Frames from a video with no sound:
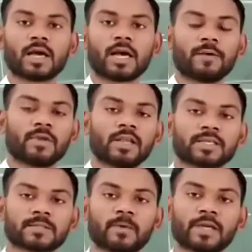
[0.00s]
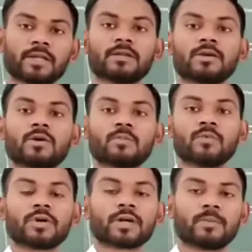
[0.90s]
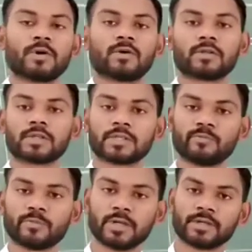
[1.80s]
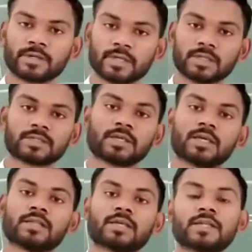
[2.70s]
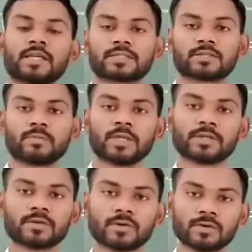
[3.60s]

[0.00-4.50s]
I will explain more about the simple interest in the next video.